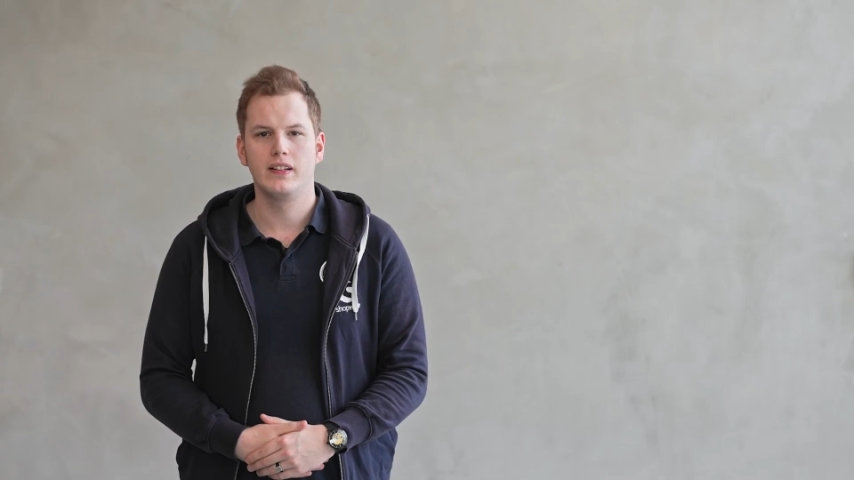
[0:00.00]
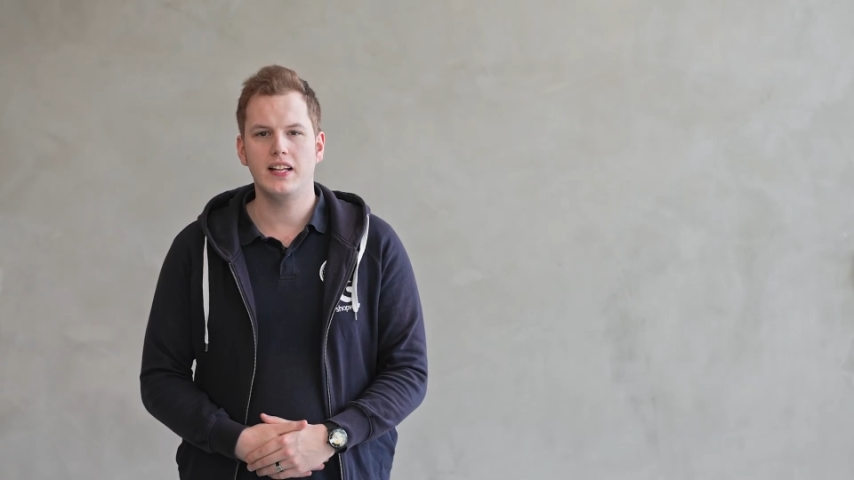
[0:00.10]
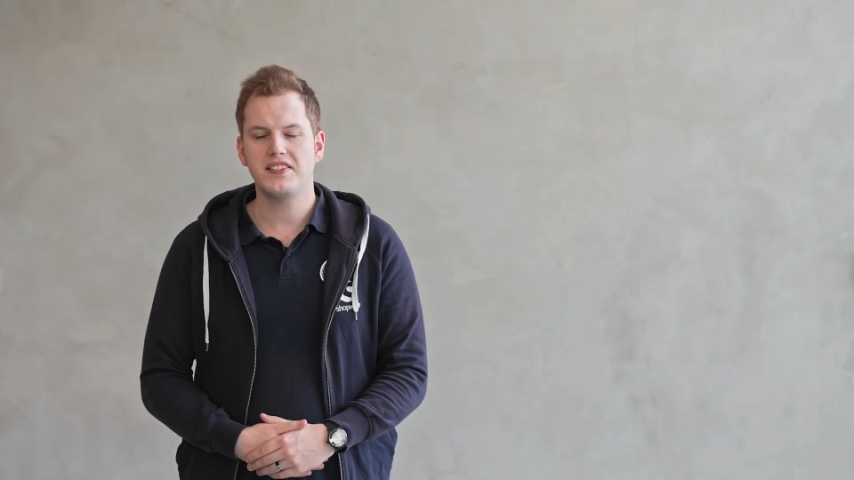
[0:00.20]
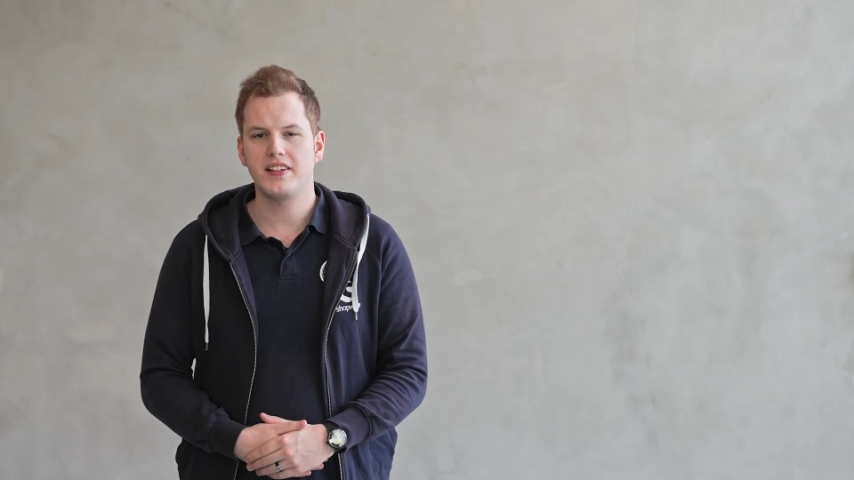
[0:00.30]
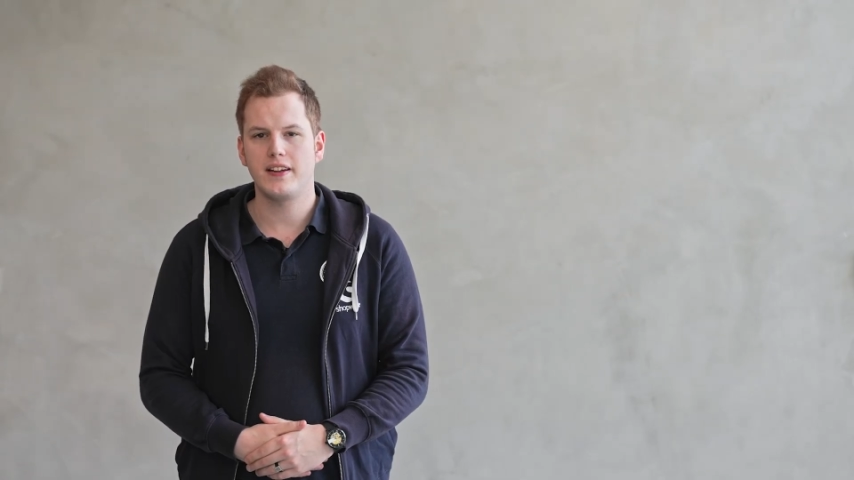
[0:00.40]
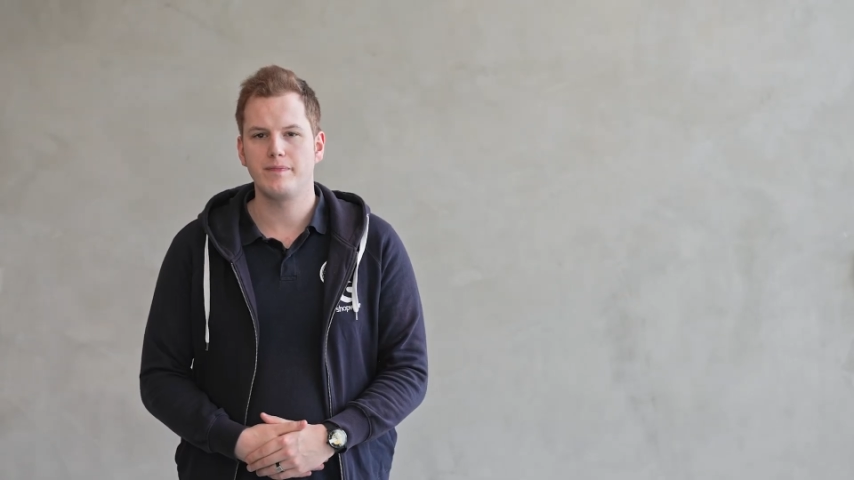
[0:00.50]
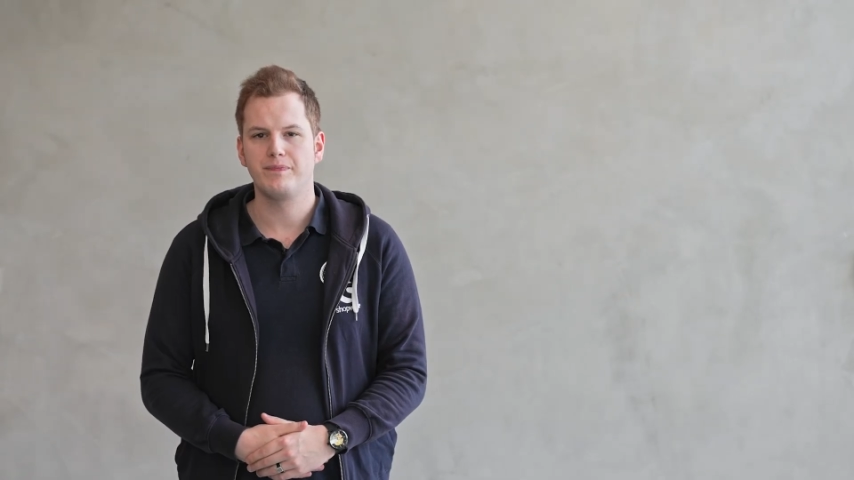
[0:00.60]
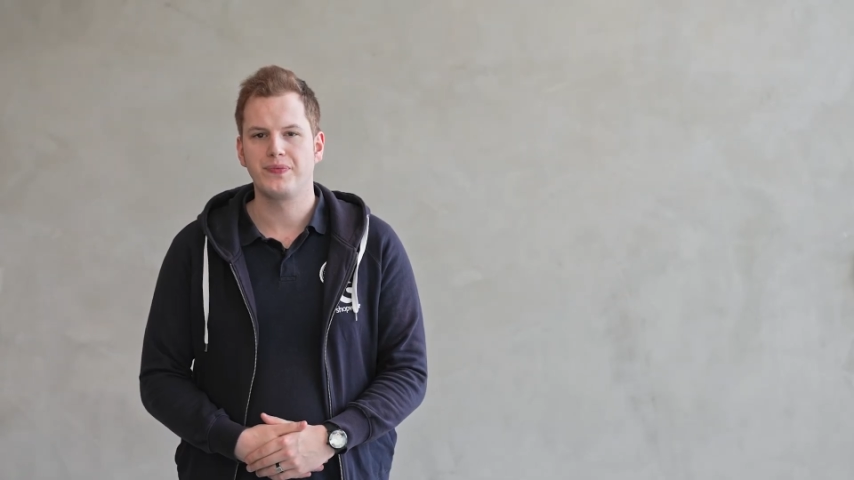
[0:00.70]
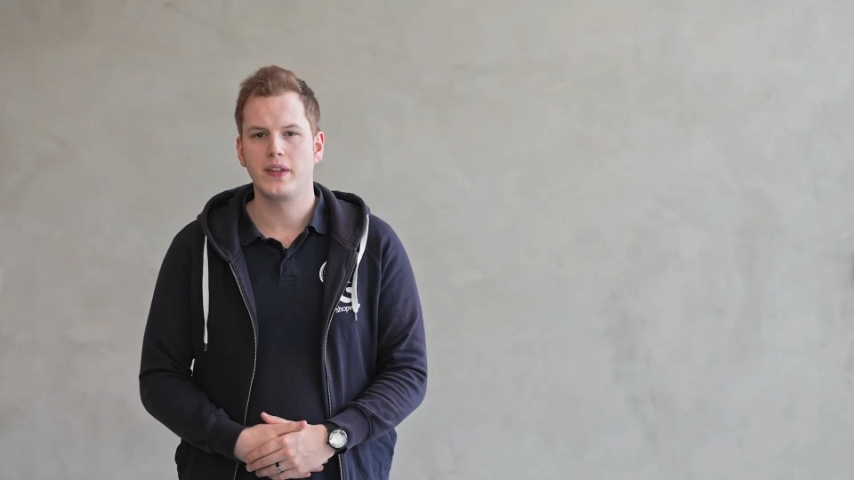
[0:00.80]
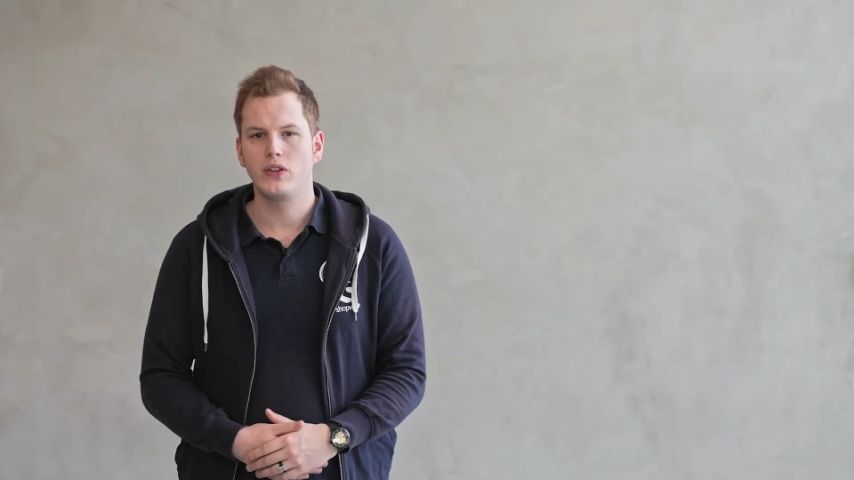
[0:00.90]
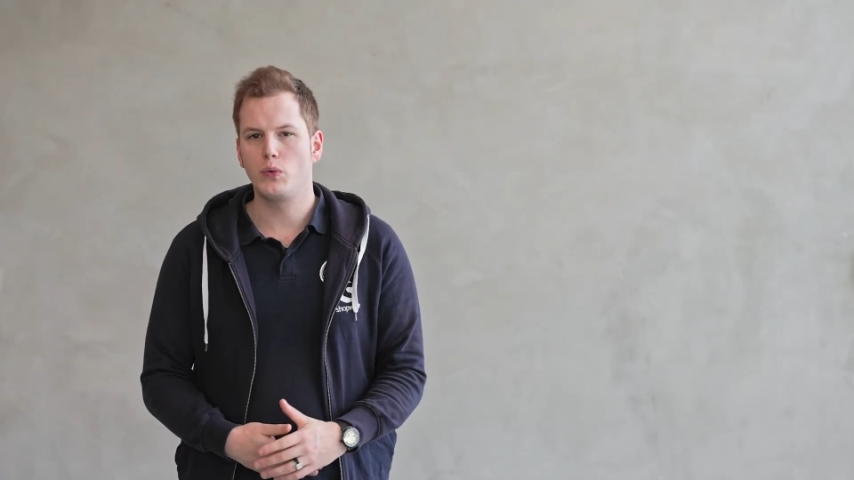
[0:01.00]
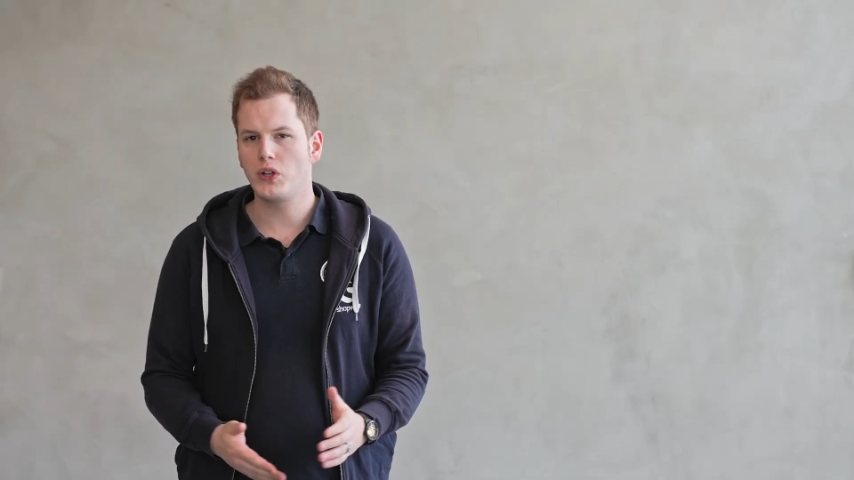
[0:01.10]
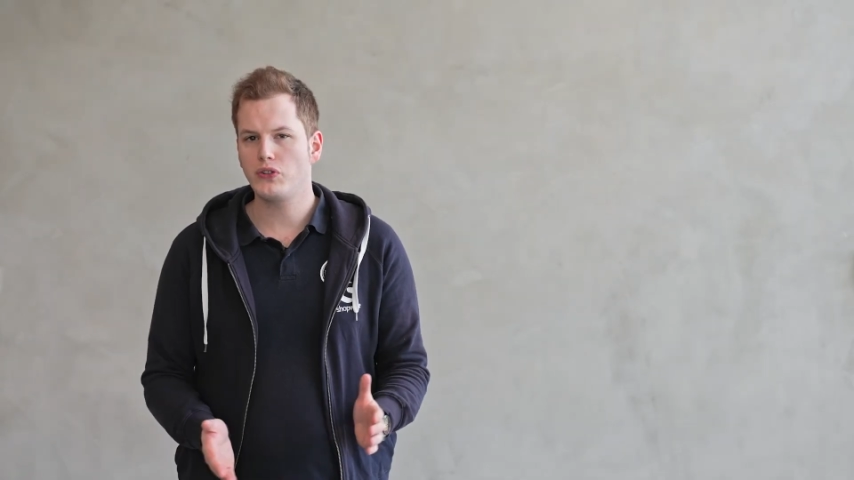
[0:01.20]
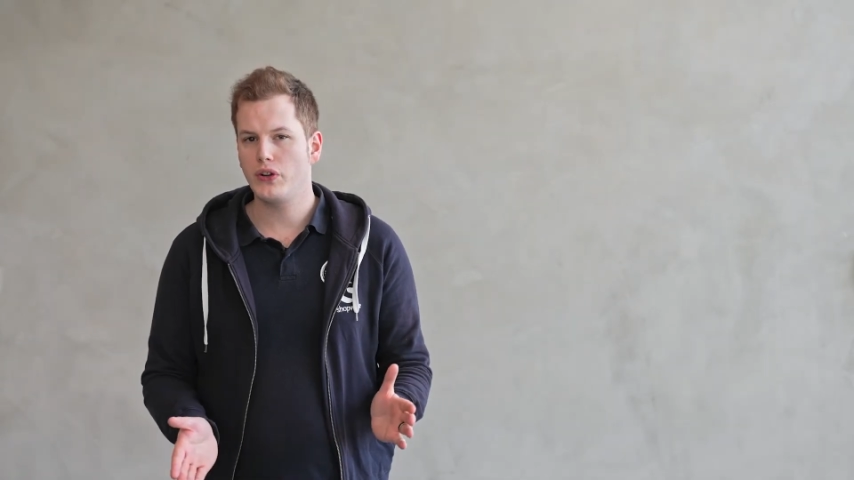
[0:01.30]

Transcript: Let's say you want